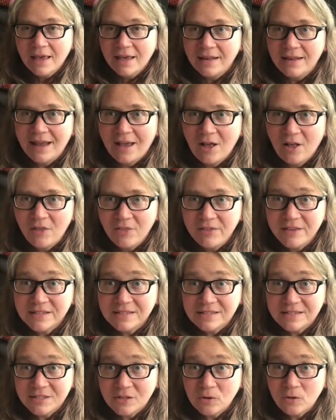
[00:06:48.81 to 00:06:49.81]
Now
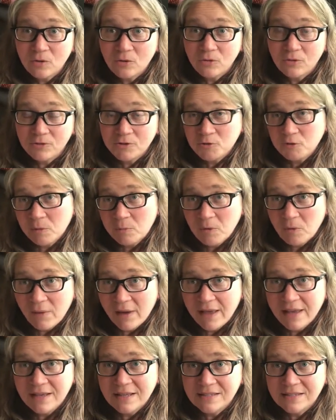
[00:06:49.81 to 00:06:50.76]
this little trip away